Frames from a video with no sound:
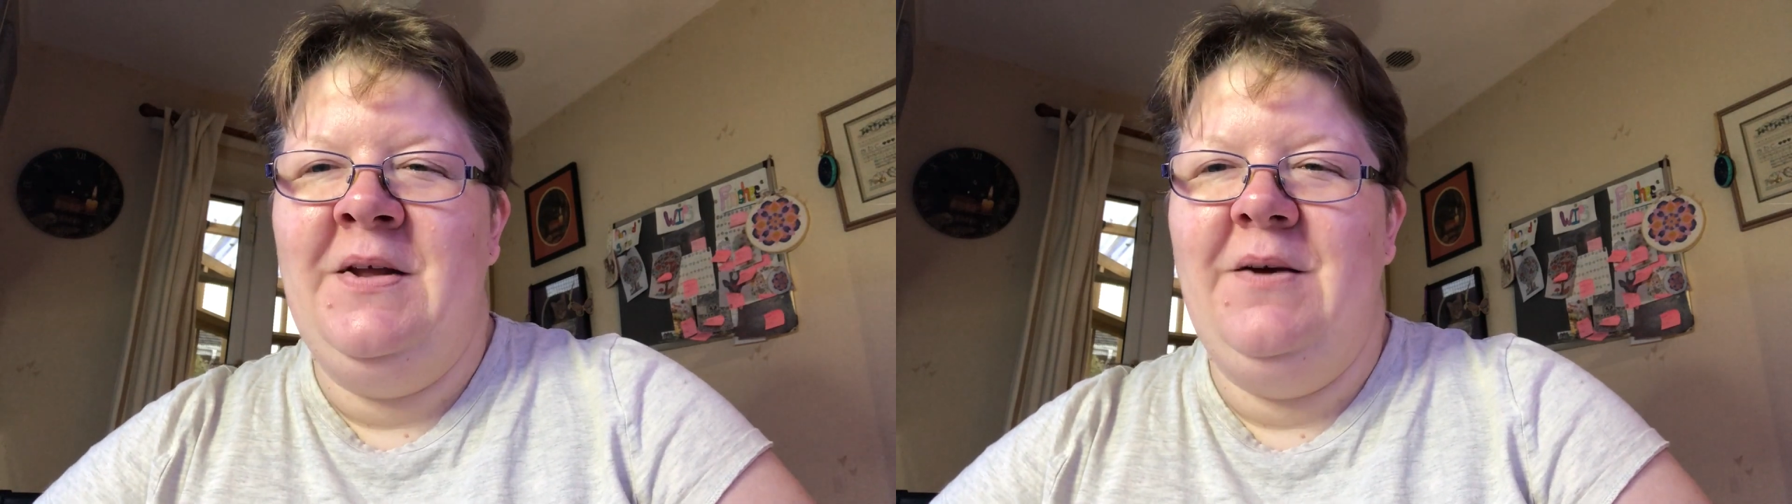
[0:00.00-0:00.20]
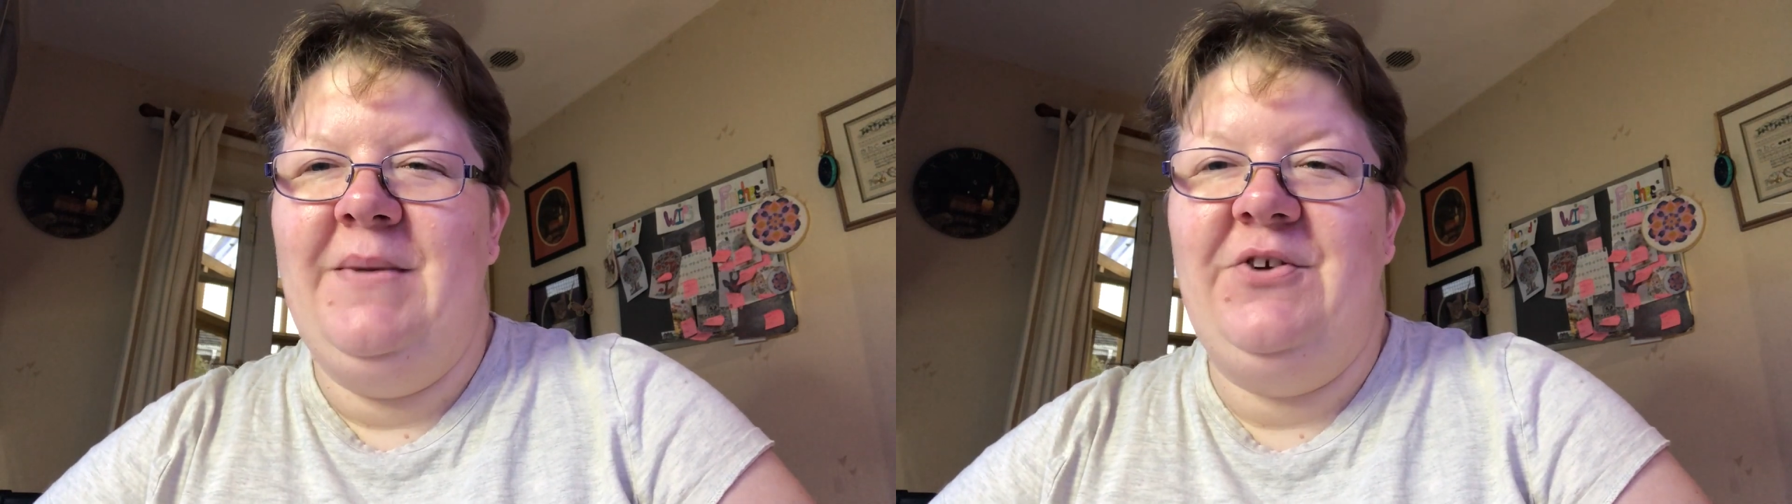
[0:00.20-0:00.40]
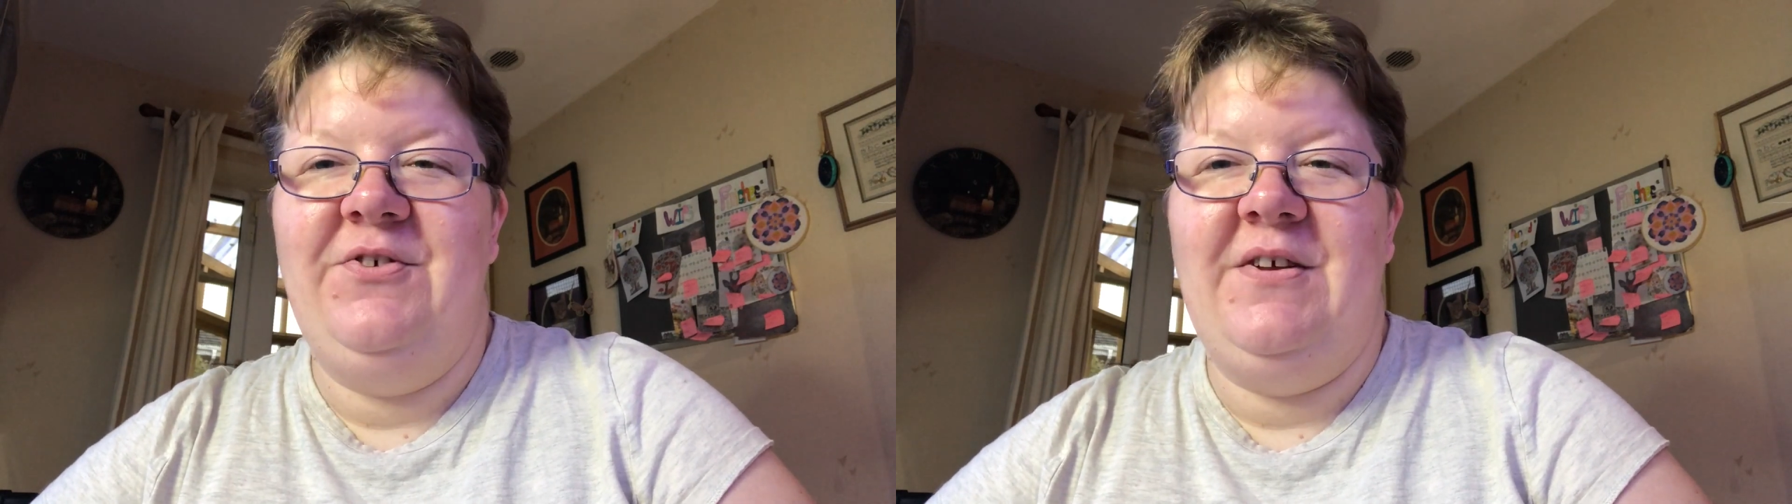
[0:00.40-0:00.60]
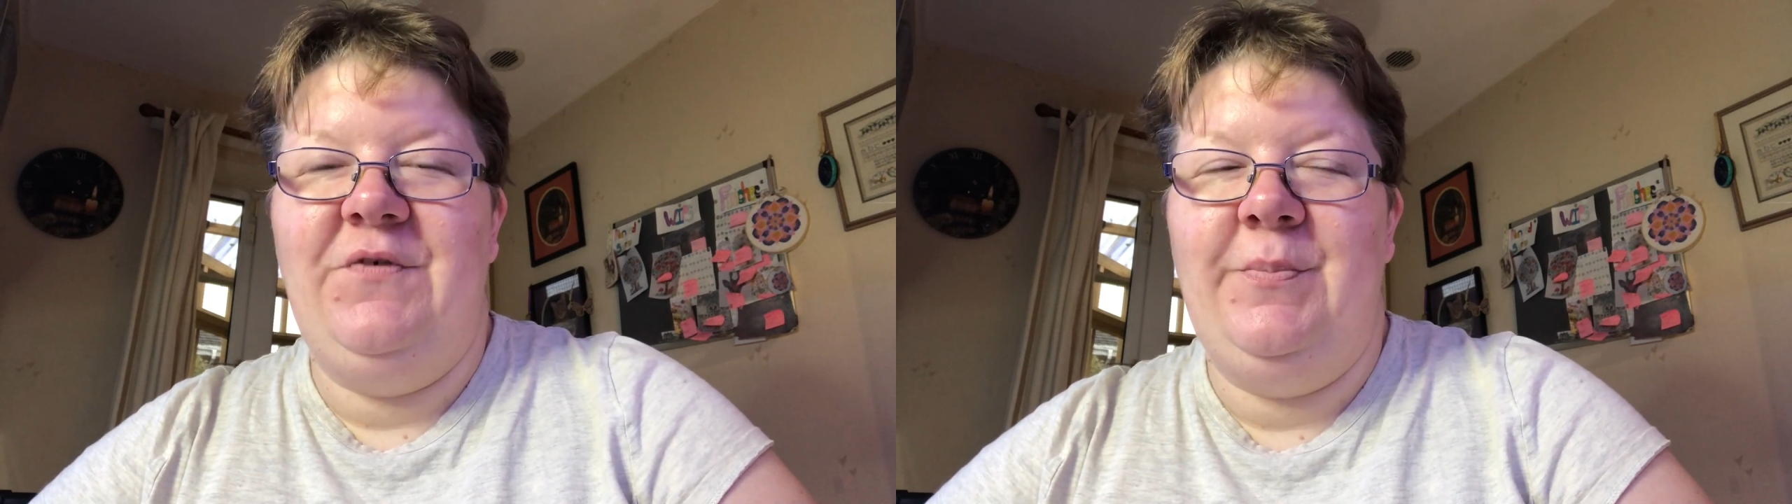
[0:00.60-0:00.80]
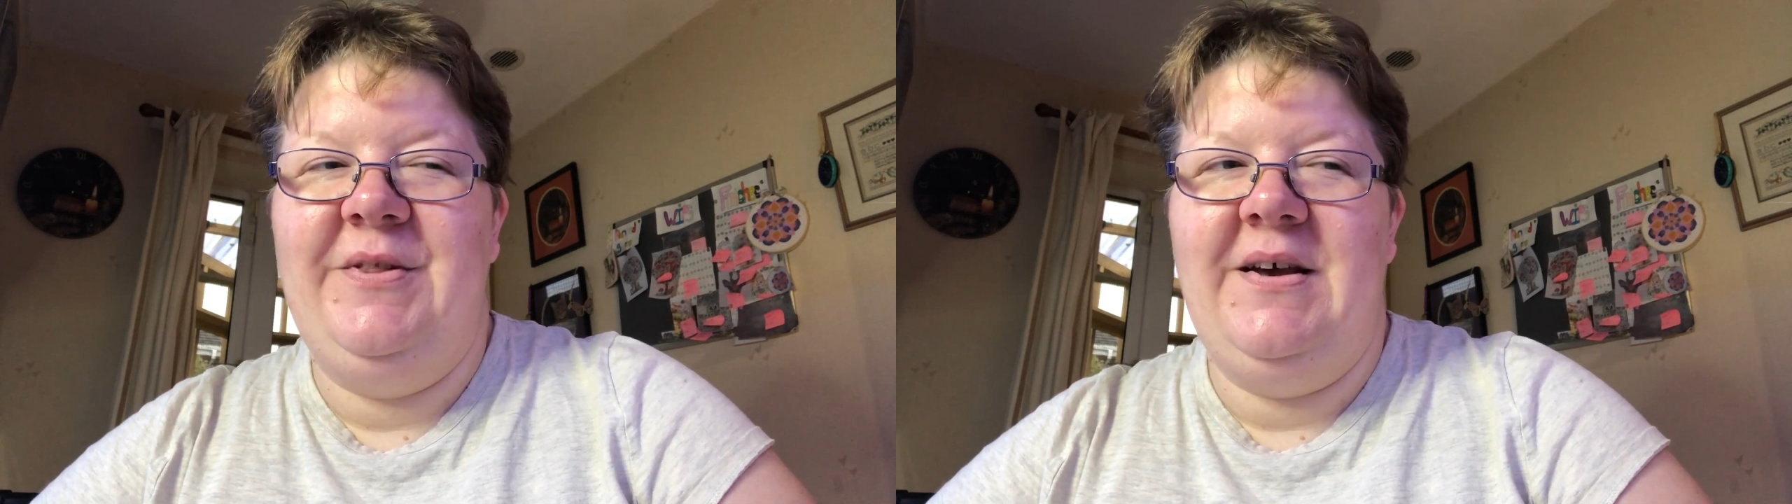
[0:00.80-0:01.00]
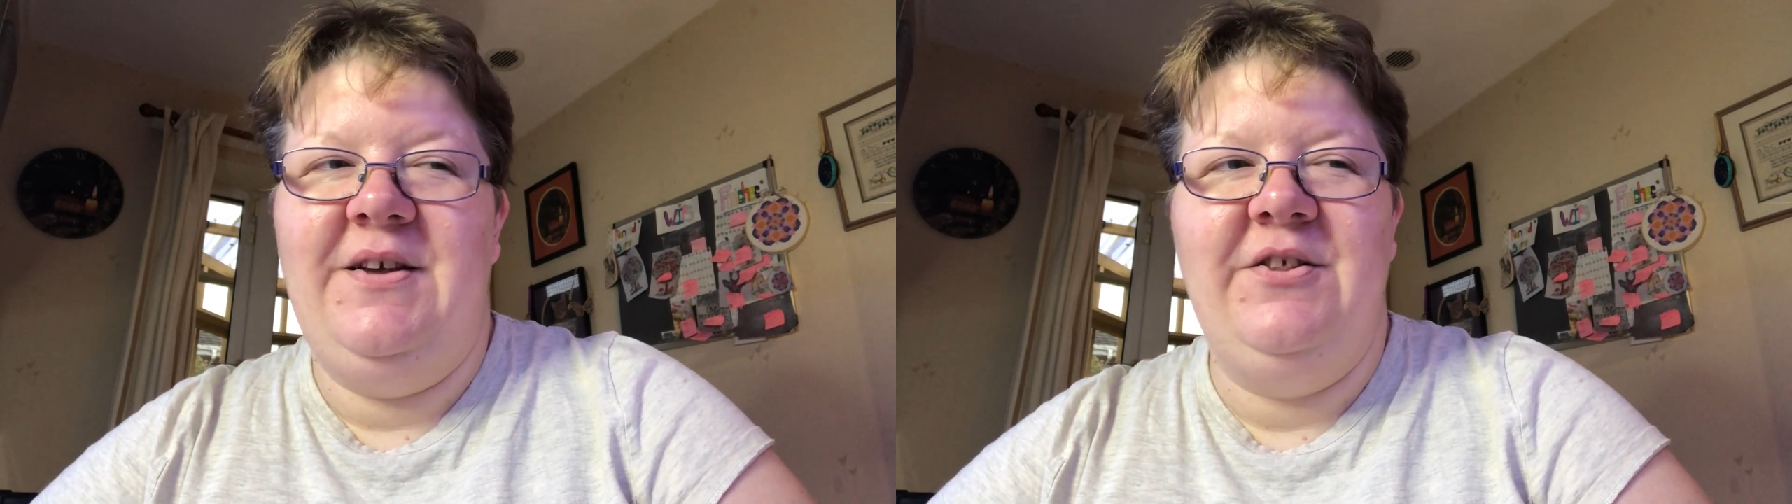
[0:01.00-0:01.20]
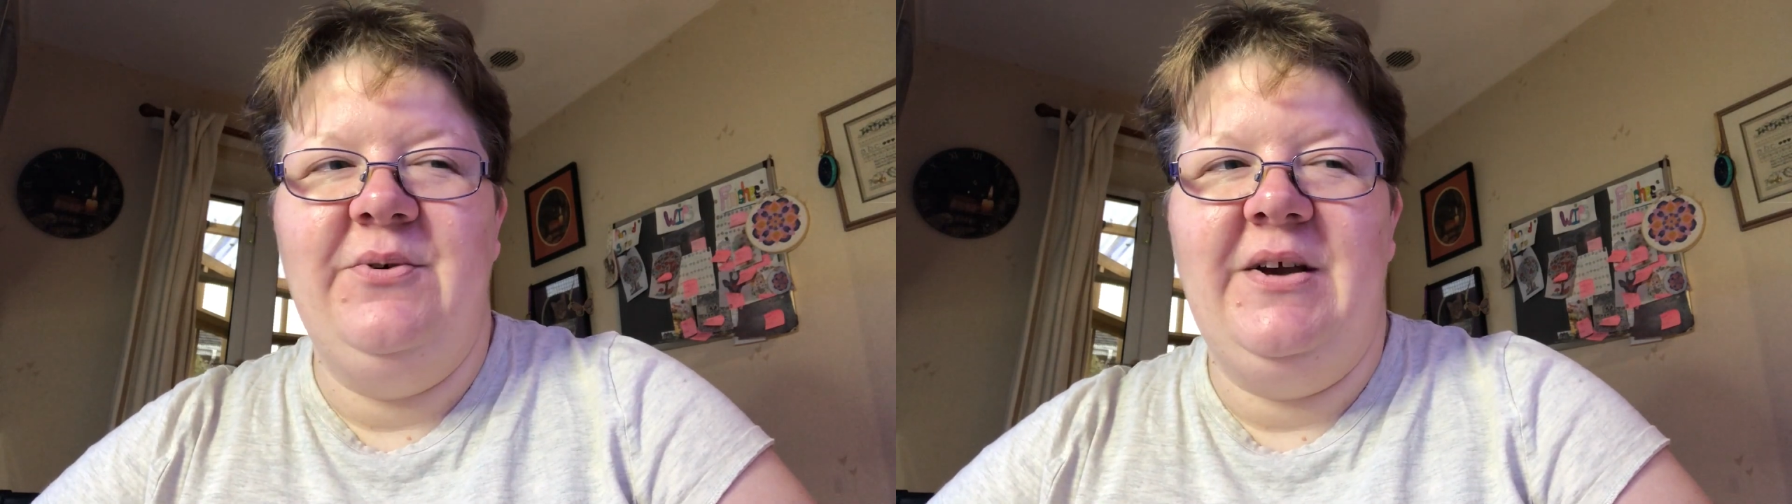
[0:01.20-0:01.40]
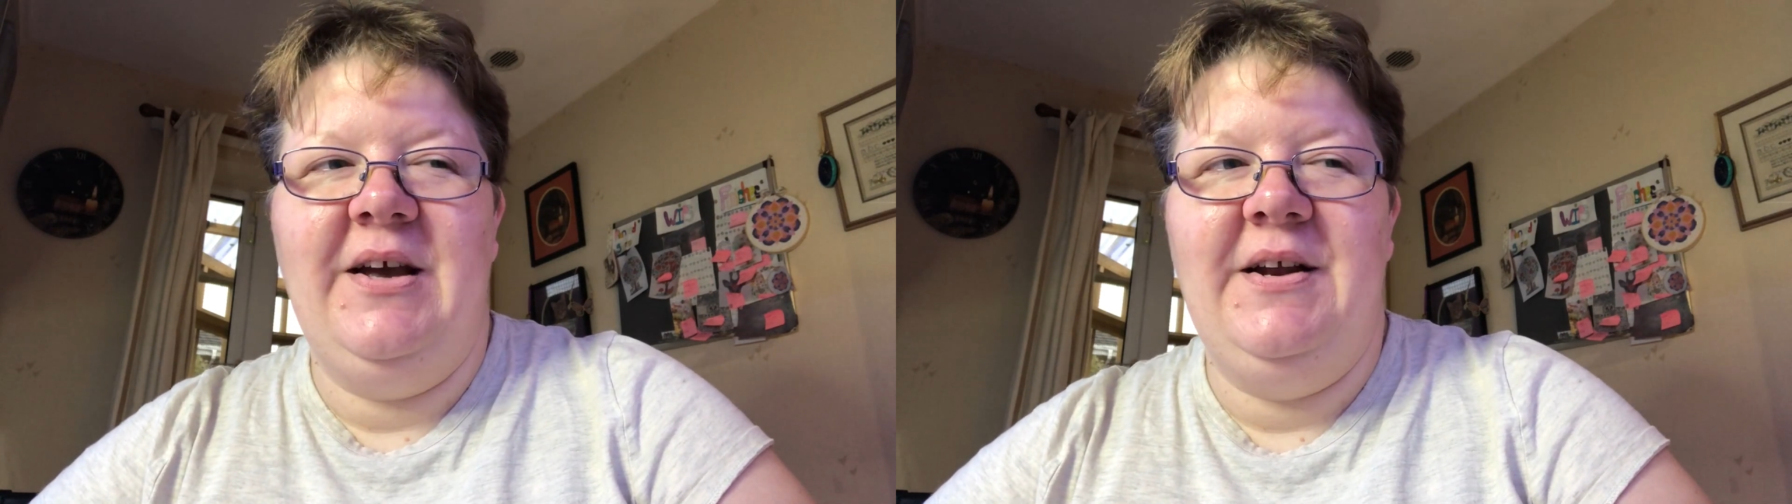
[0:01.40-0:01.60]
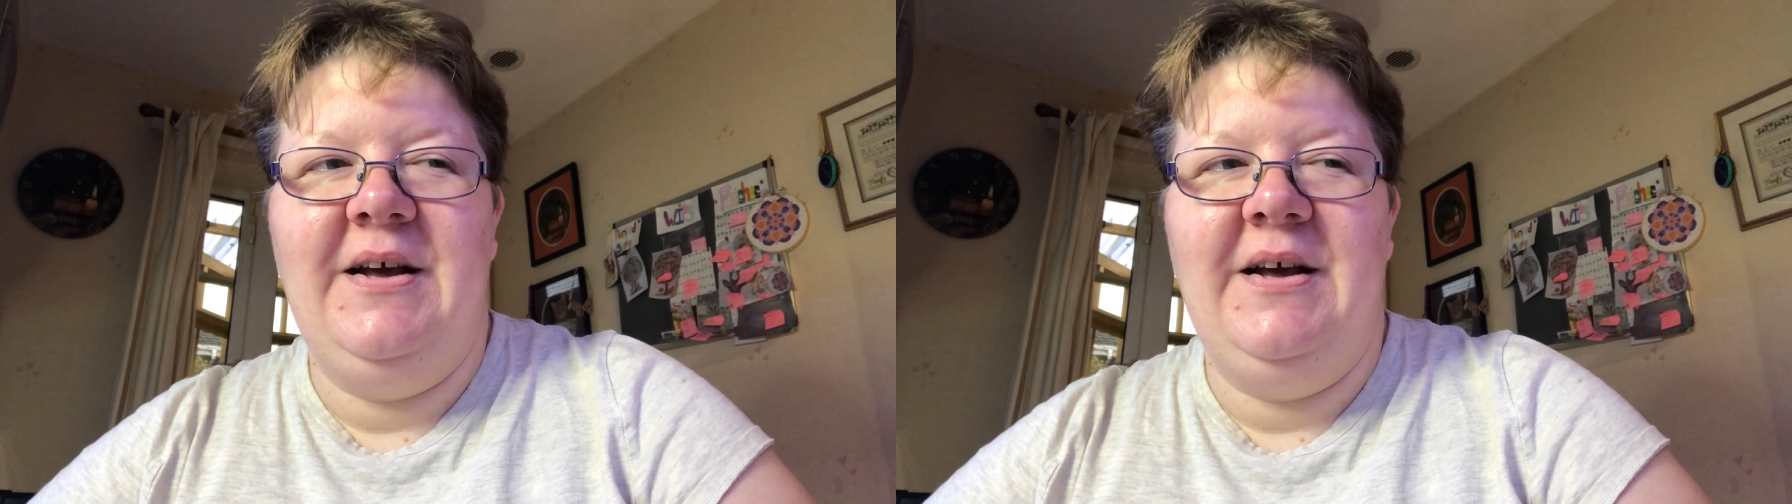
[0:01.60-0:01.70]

I might just have a potato again